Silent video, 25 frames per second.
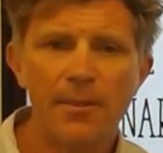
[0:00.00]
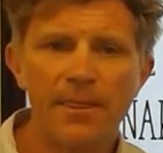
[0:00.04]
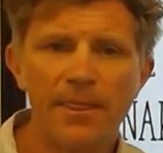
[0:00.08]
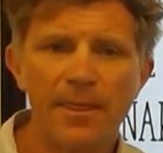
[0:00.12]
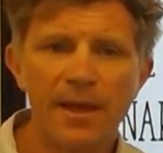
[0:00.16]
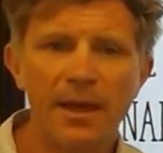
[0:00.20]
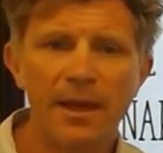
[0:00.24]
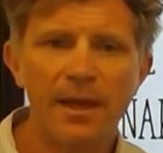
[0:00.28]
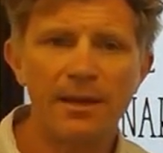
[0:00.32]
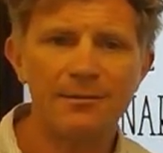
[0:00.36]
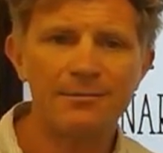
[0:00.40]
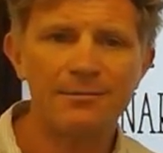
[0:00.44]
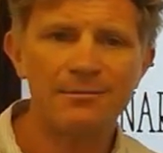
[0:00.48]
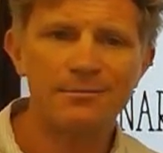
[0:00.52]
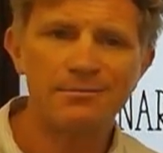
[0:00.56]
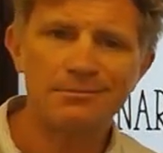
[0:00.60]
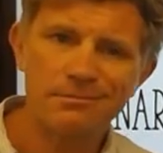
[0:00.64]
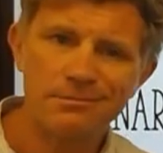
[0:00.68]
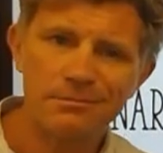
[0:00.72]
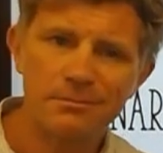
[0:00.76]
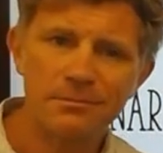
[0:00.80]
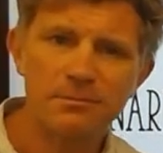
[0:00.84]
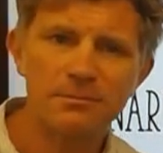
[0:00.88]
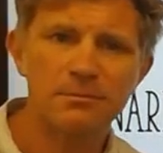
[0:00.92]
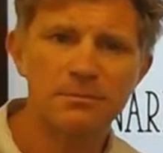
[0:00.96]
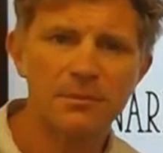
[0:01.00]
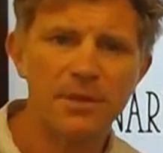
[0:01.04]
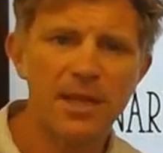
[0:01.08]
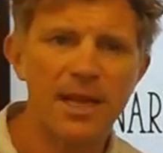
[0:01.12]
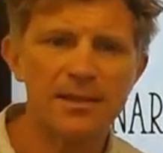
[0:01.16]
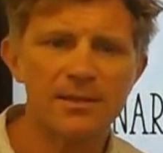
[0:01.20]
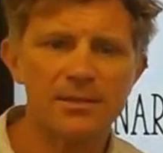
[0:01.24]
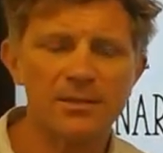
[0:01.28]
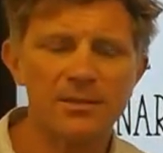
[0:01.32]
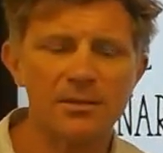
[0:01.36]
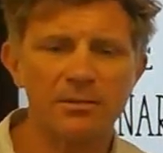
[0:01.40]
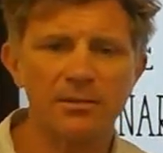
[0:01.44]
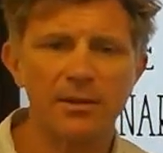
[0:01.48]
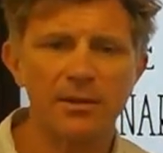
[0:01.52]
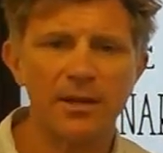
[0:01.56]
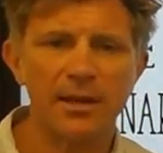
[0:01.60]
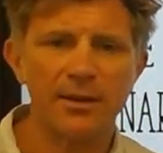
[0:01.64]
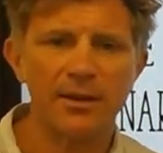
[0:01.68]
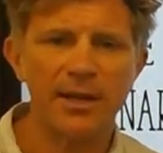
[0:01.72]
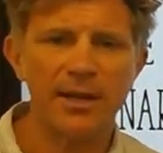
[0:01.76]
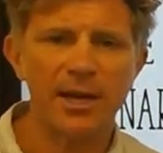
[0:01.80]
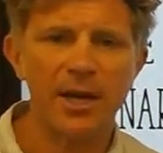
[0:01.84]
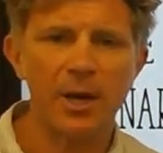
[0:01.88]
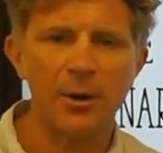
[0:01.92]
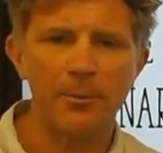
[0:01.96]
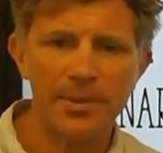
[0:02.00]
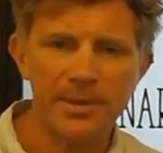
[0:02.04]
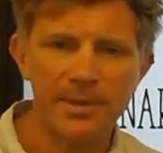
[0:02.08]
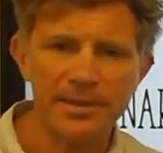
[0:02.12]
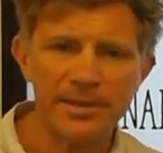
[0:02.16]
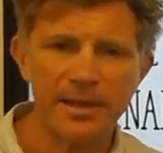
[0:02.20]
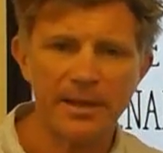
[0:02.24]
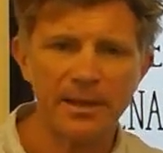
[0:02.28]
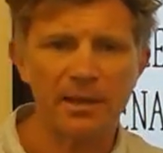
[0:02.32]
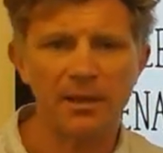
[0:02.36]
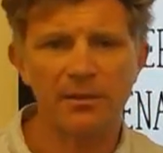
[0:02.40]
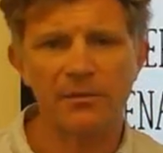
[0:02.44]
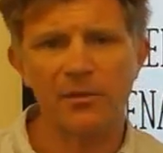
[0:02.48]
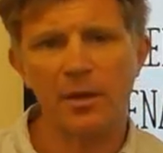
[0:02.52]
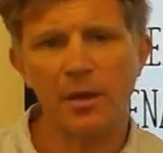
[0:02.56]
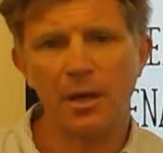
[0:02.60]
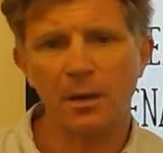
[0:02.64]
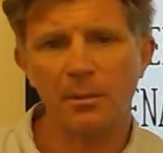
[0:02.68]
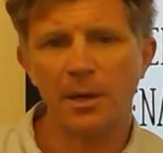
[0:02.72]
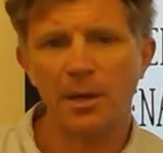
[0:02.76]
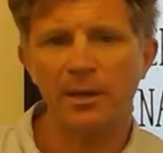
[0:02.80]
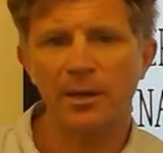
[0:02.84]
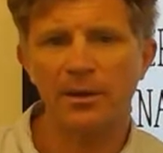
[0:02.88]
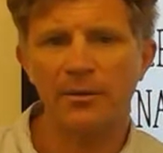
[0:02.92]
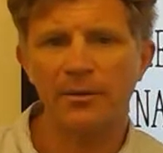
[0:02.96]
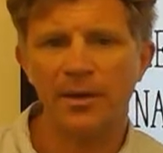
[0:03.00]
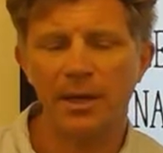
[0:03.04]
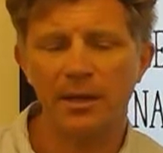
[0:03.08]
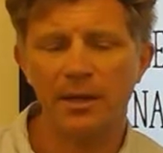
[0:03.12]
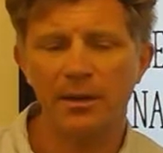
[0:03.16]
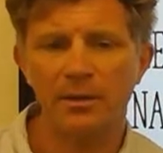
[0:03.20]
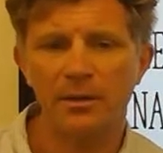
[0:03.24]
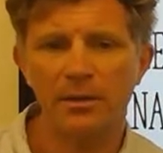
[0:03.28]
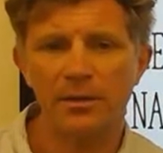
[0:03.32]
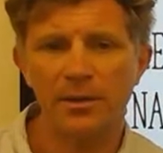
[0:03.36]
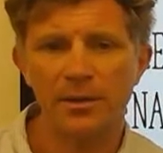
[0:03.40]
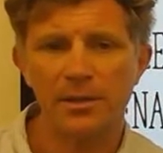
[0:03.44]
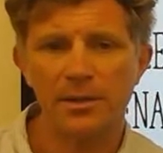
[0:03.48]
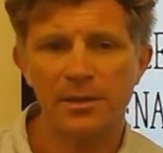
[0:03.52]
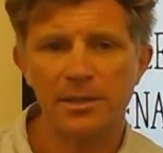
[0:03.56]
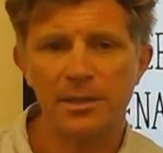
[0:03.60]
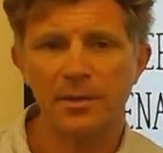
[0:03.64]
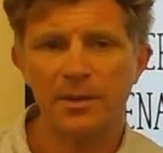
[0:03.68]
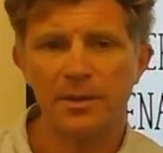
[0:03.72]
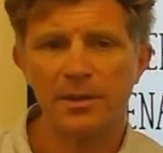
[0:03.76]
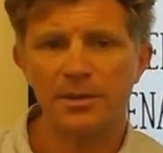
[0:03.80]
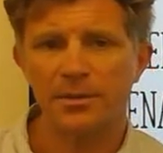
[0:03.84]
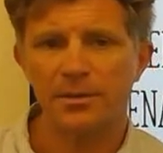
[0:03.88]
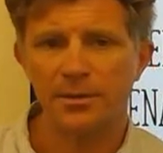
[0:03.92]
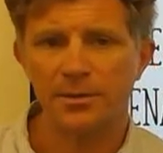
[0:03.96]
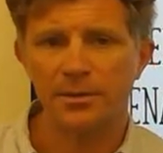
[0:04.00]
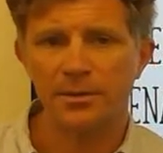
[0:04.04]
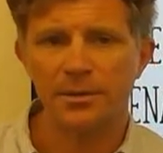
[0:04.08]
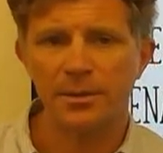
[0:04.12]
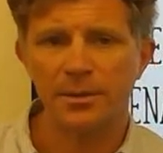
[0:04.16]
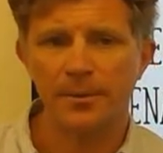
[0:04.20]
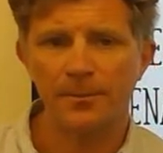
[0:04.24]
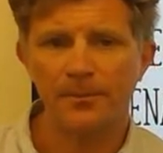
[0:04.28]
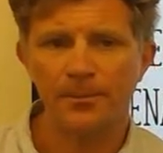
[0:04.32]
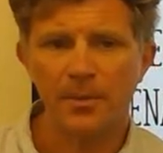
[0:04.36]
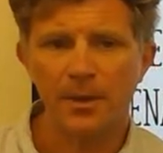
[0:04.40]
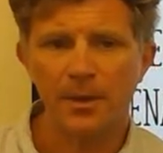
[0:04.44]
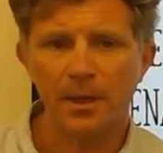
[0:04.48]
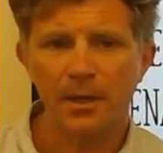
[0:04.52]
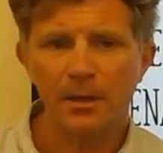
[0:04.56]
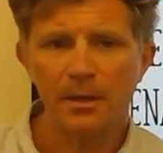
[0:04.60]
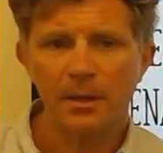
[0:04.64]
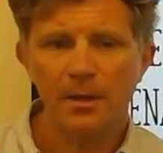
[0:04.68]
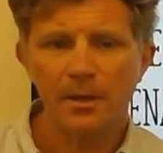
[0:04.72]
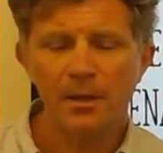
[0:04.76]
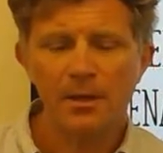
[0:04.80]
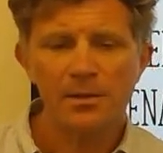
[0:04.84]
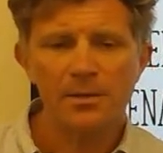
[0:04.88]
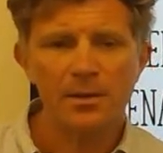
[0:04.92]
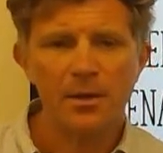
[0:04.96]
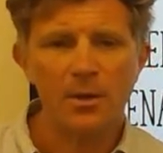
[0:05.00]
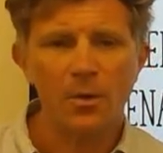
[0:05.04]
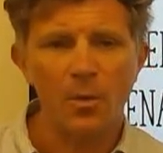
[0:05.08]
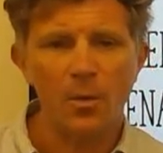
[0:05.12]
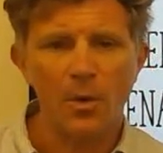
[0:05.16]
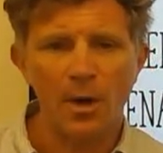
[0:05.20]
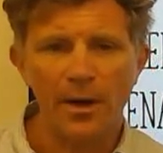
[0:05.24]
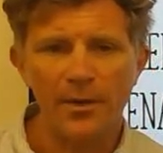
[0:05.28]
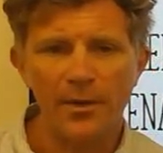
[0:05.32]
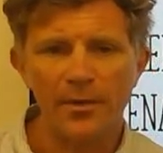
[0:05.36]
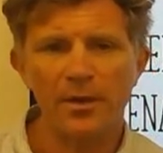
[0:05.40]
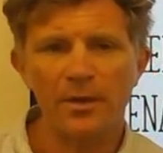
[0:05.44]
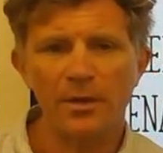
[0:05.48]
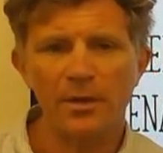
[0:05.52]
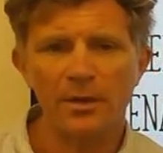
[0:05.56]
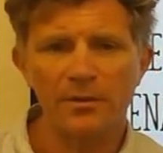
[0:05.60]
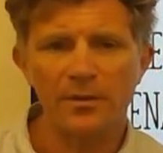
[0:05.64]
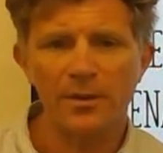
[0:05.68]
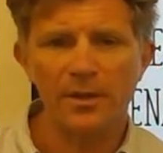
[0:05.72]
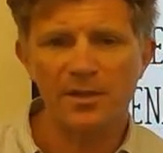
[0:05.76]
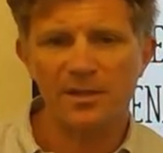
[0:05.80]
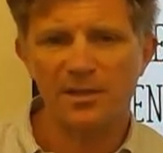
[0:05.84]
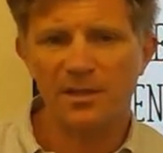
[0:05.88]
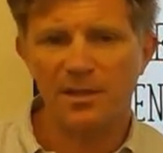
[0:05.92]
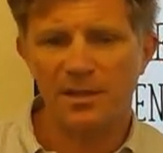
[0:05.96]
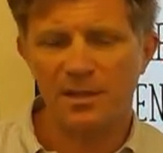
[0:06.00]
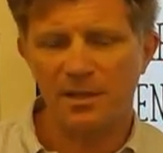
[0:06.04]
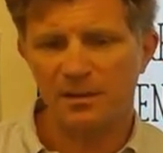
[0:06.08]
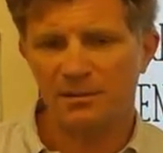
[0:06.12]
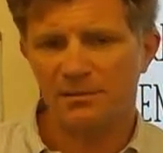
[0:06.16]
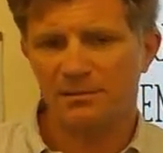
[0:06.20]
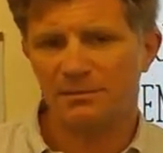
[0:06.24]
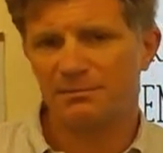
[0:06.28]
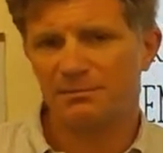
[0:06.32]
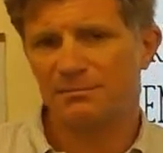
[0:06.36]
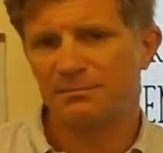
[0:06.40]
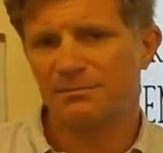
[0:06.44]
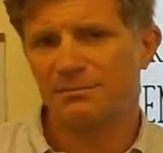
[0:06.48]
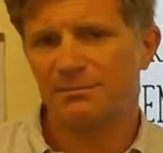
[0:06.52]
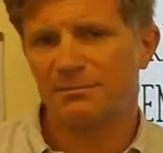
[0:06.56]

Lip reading: then that's not really going to help, particularly if you come out of that university with a 2-2. So while the university